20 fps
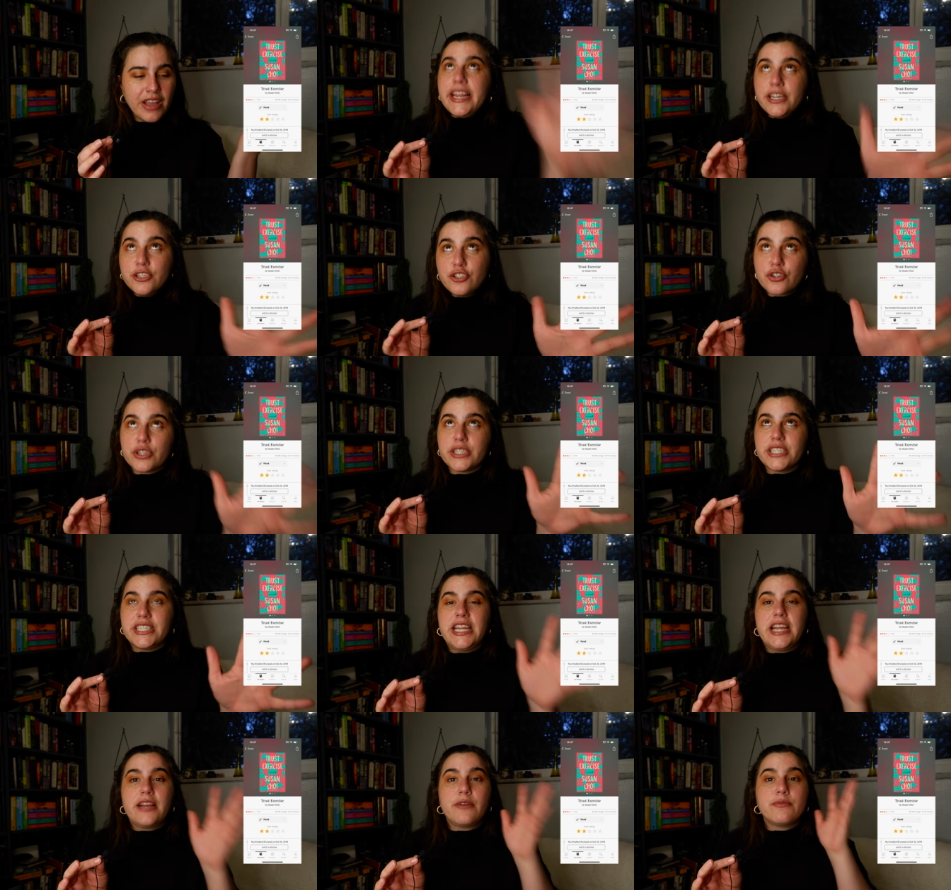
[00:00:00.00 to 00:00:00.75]

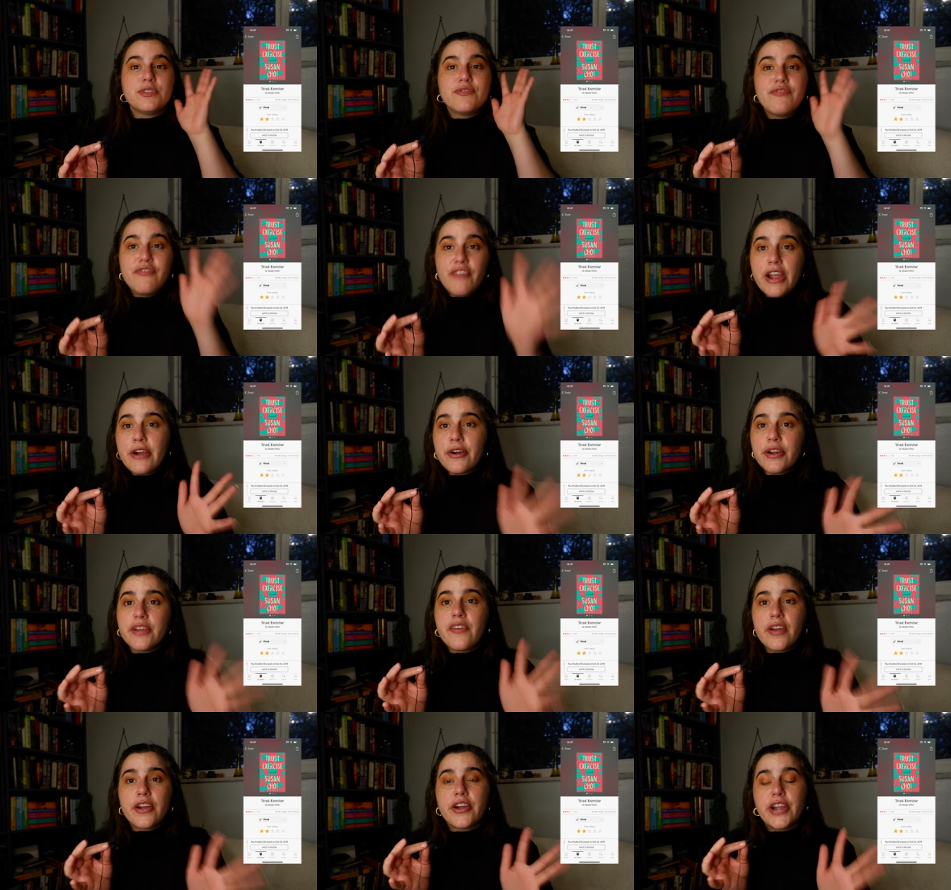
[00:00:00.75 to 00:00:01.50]
Interesting. It was
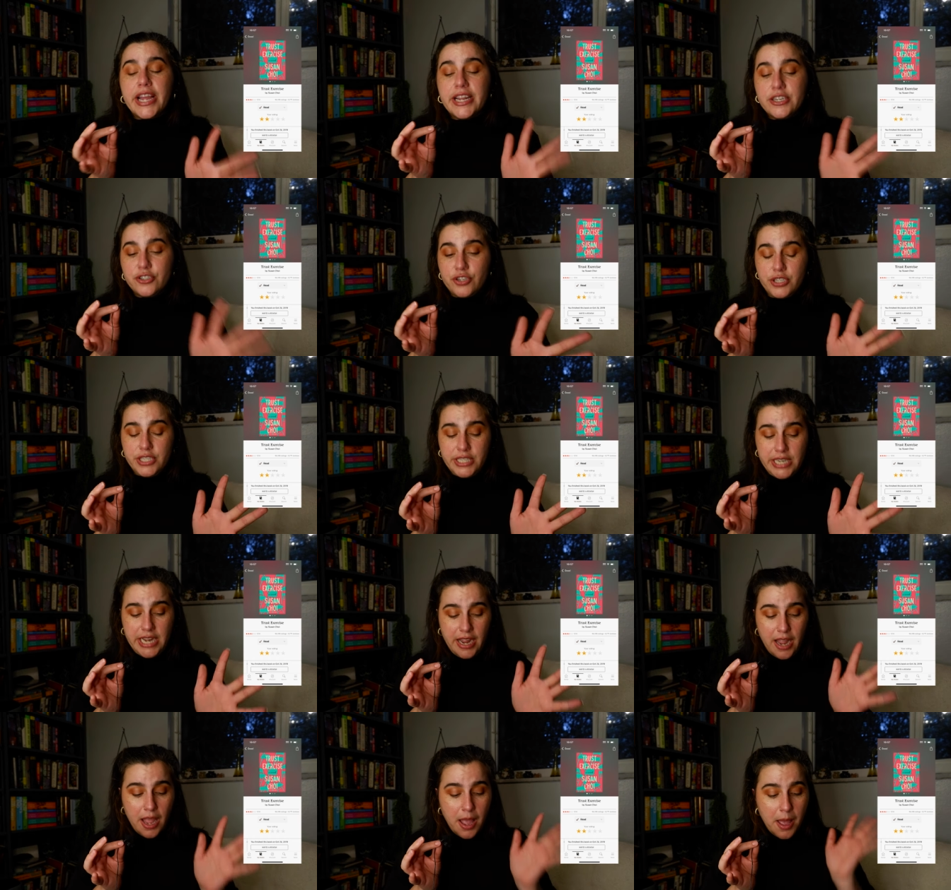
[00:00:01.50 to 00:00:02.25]
very, very
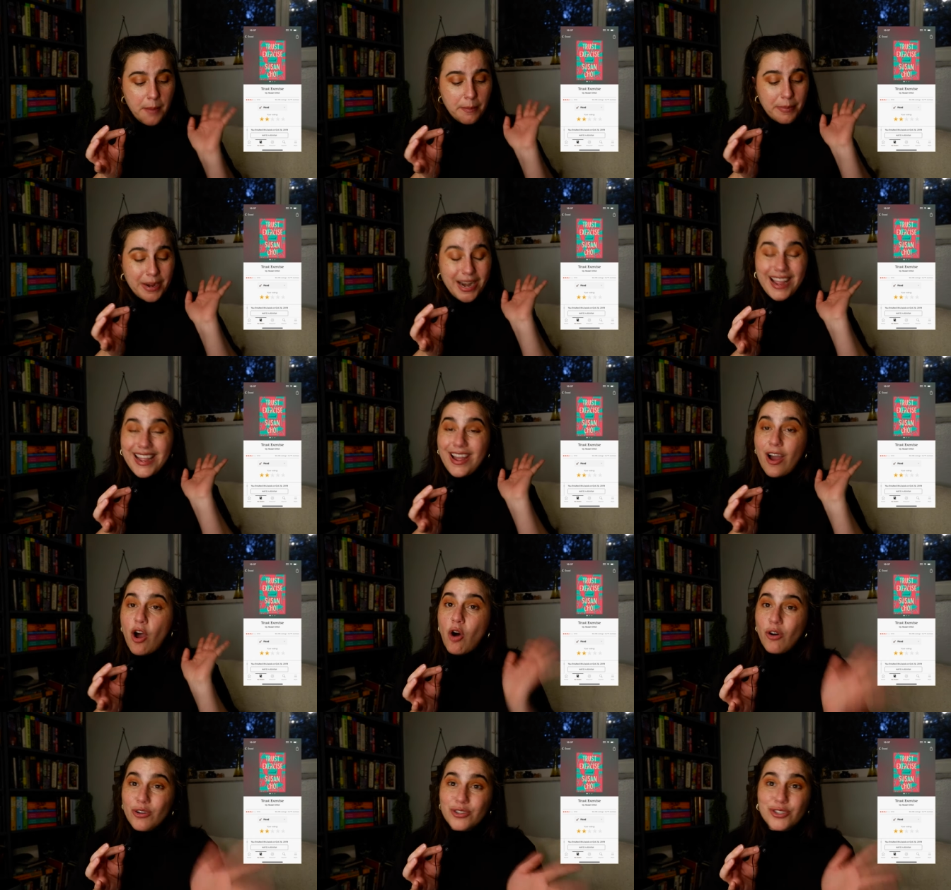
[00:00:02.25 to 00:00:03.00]
interesting, but
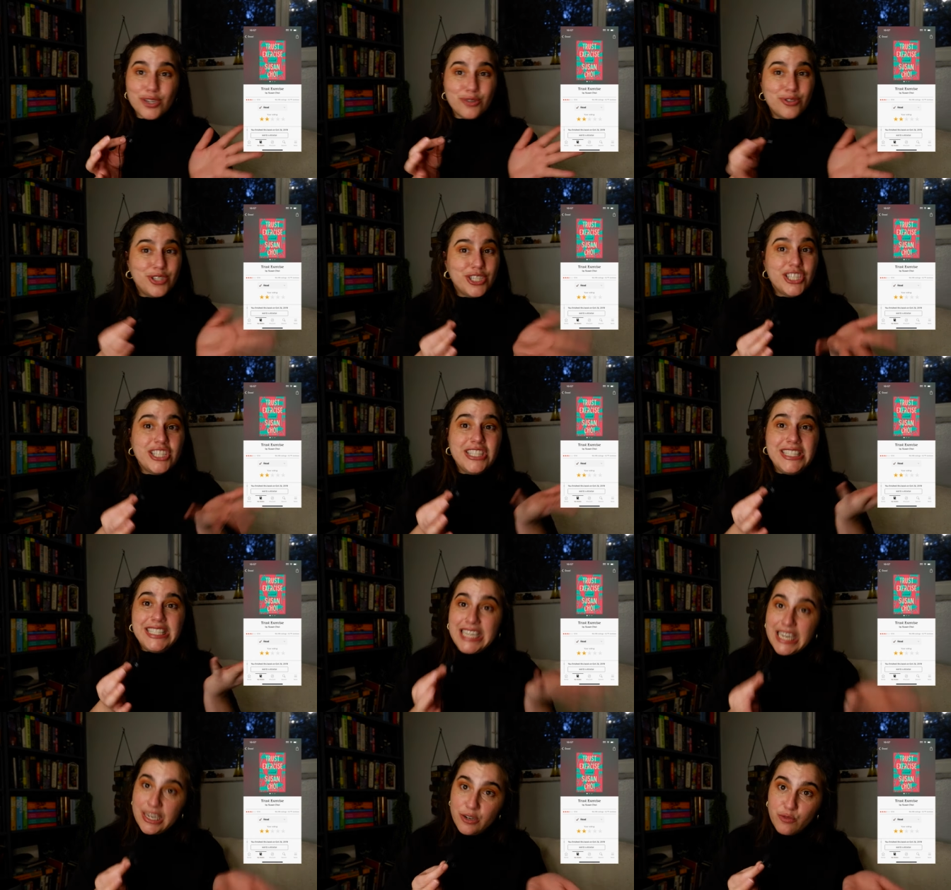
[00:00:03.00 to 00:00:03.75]
I also
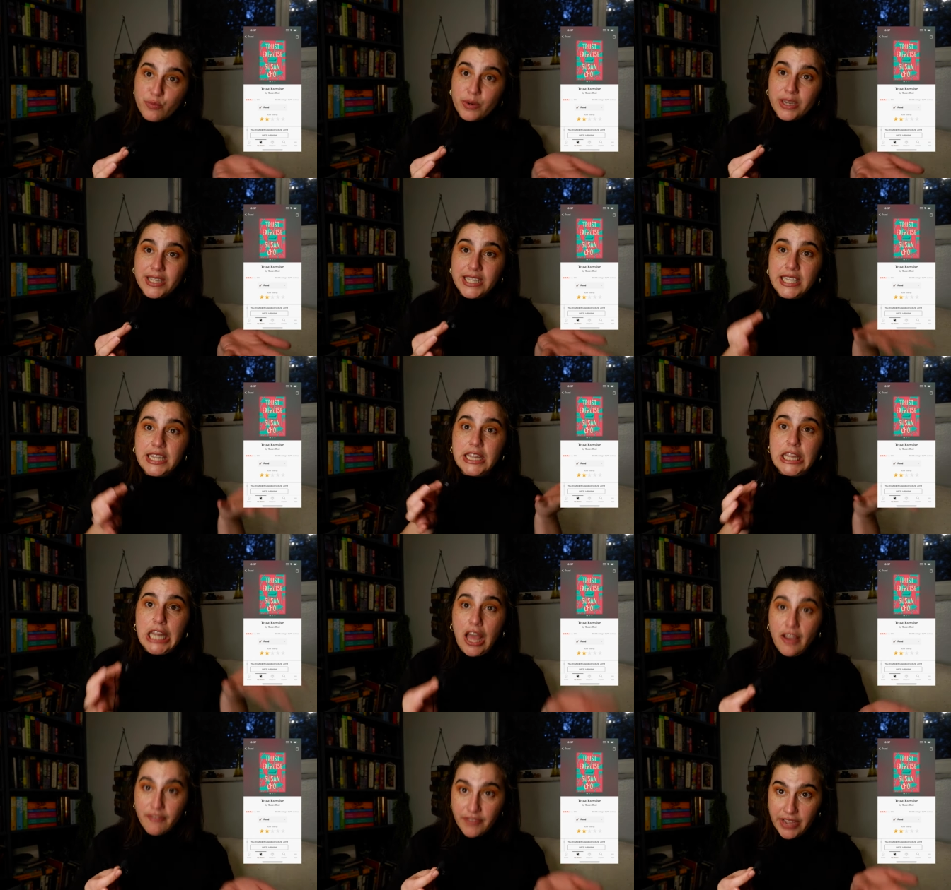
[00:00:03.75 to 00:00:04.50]
just didn't really
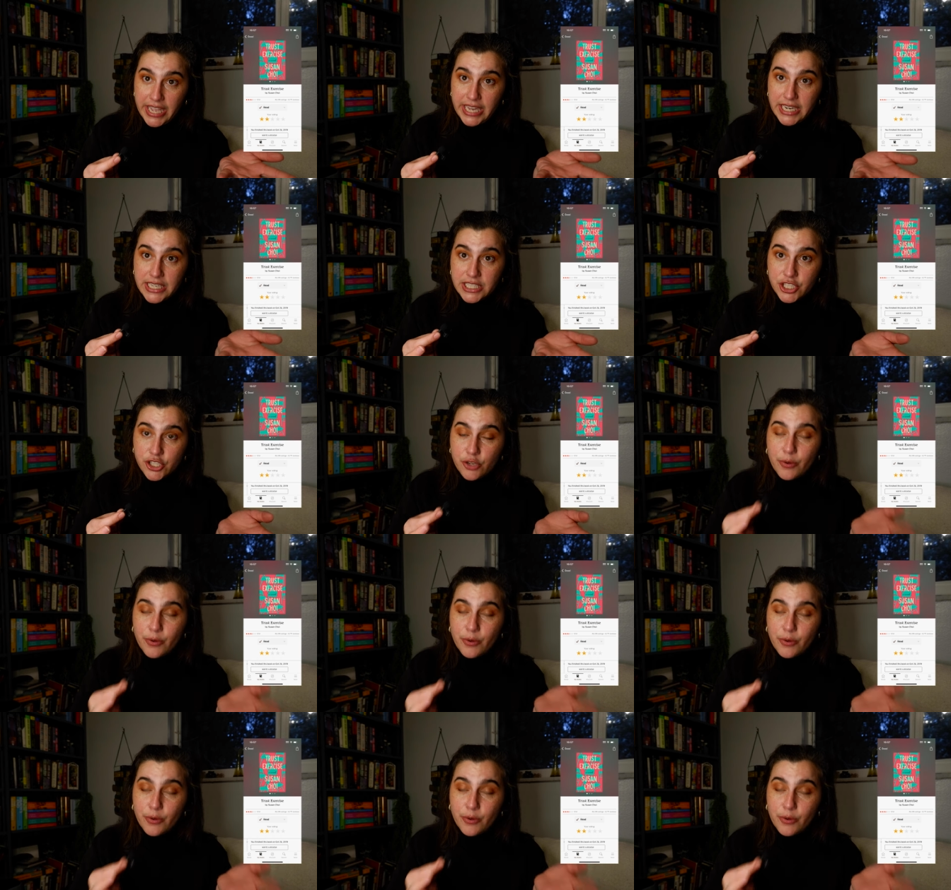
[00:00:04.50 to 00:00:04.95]
love it.